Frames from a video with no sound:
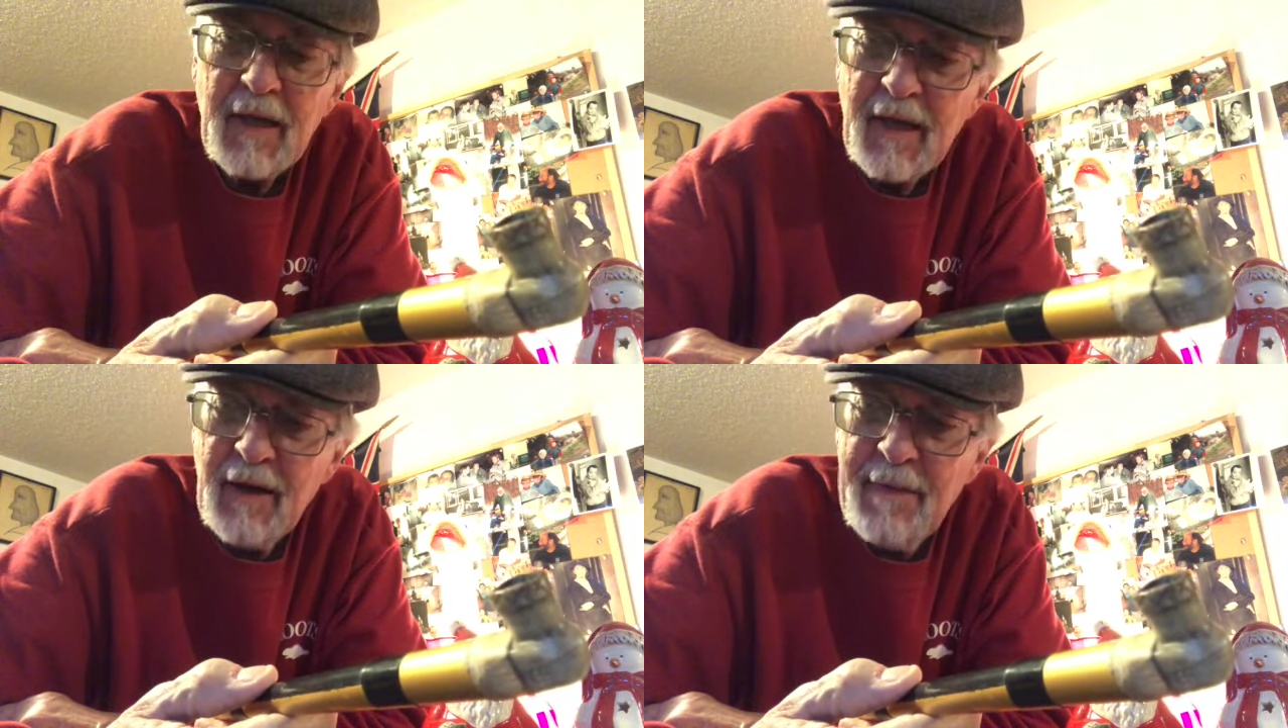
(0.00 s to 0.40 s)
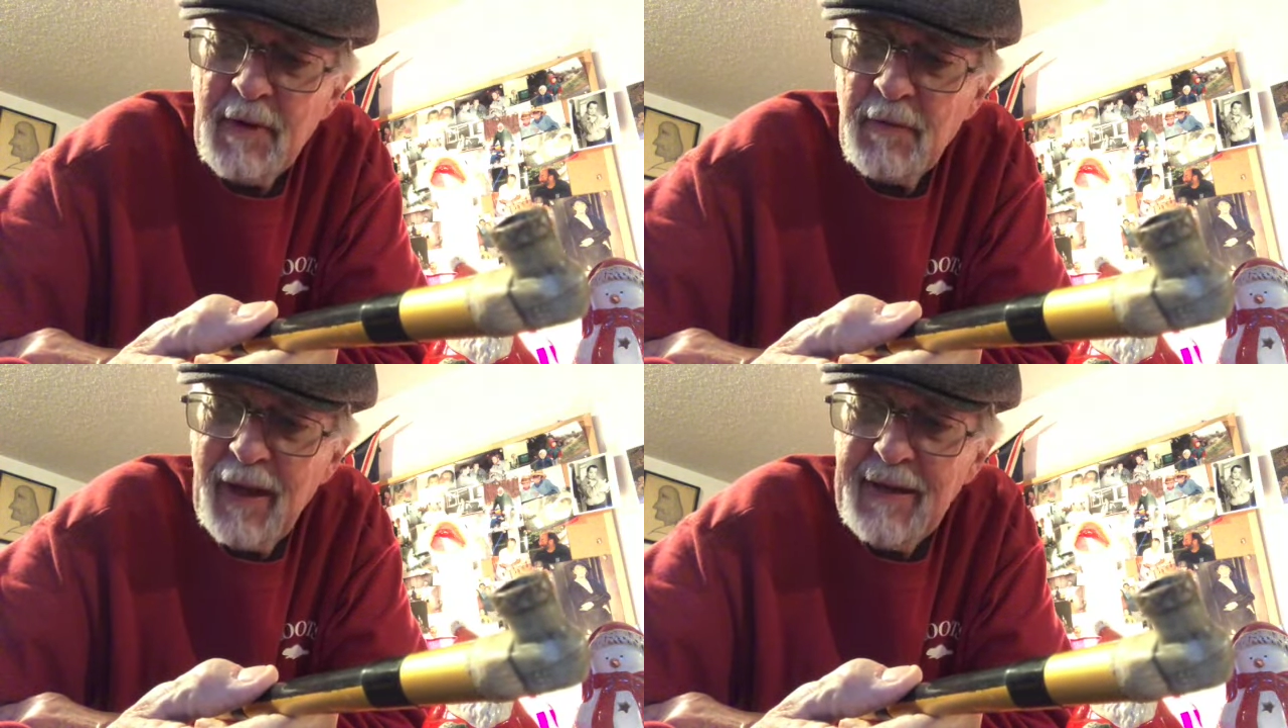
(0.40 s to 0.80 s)
can I
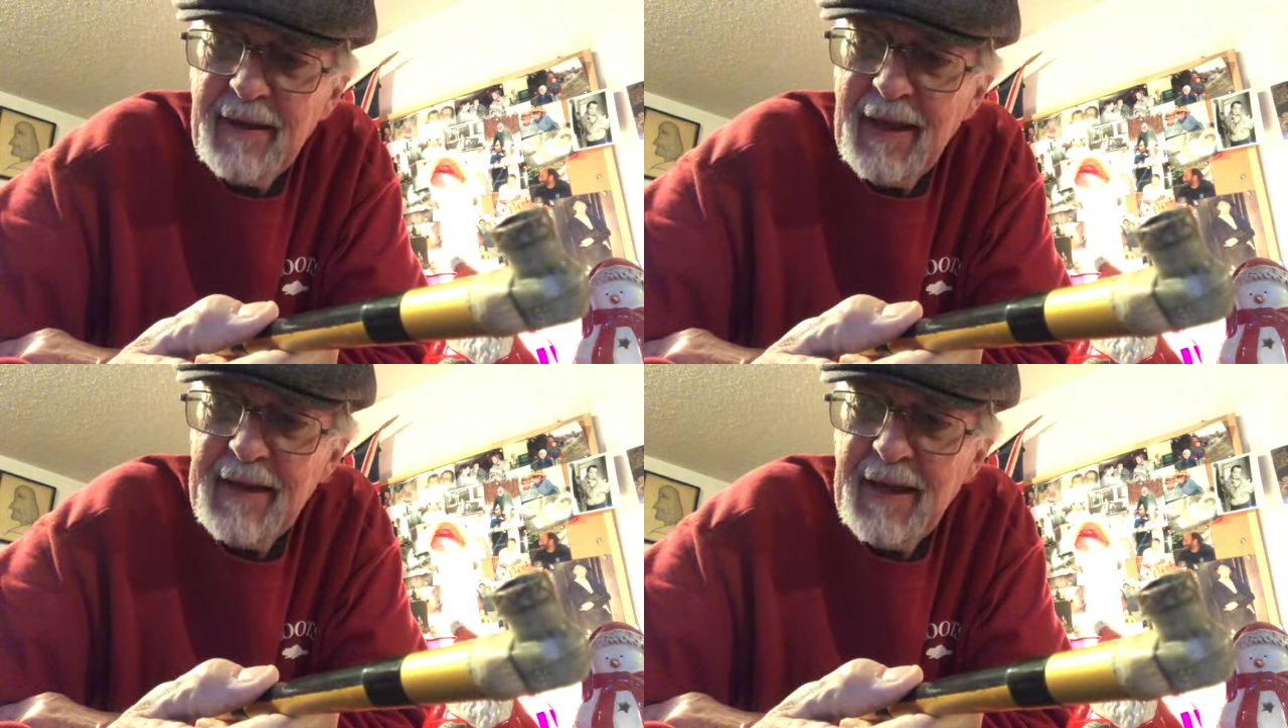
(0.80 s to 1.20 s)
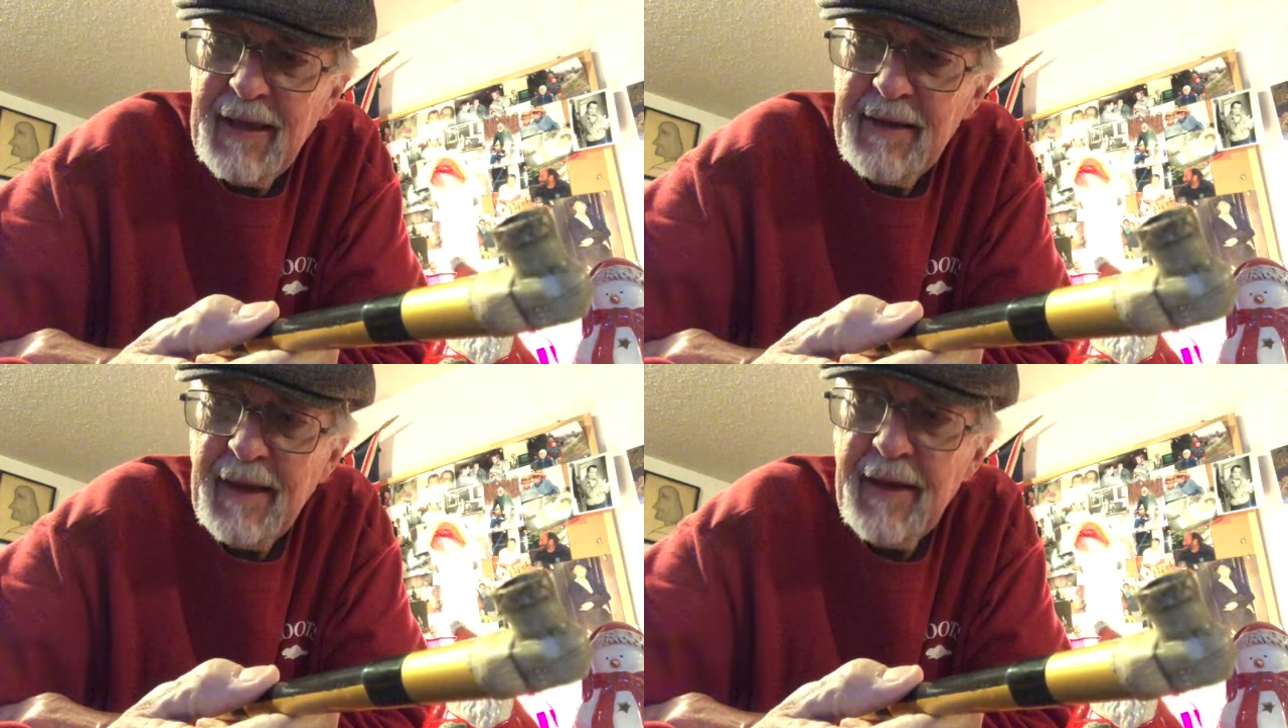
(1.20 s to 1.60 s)
be right?
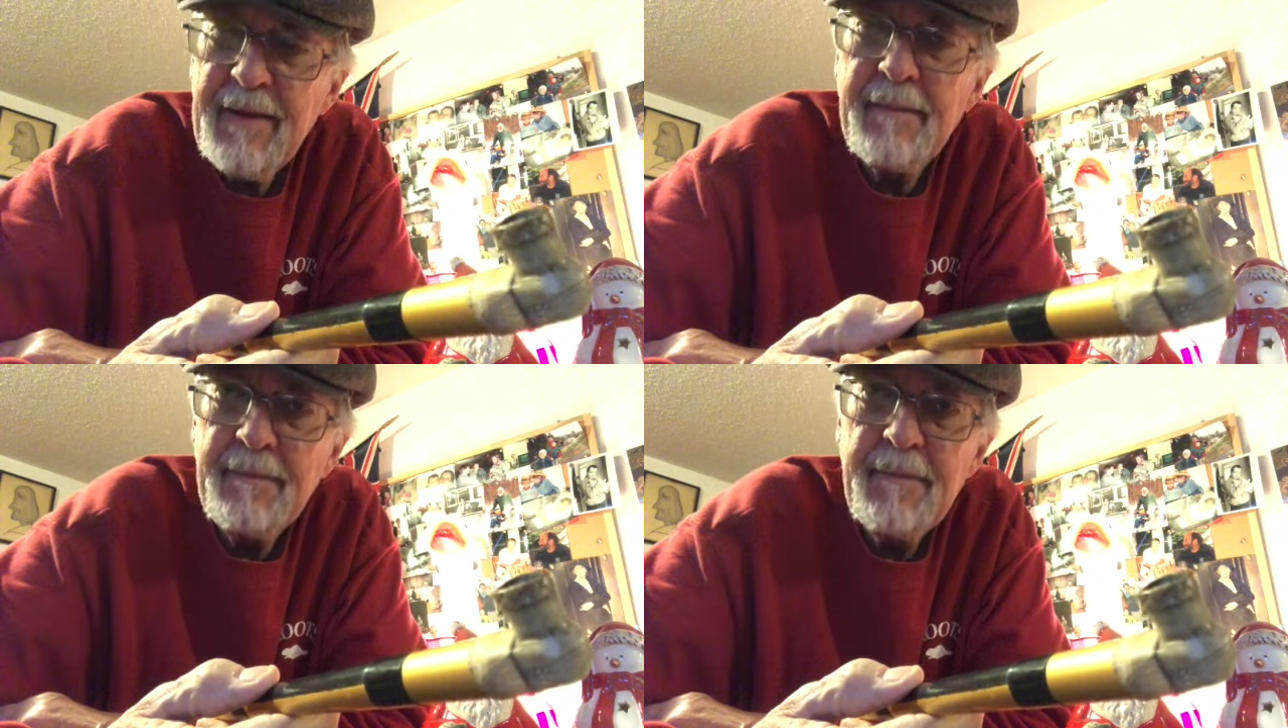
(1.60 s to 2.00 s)
88? Yeah,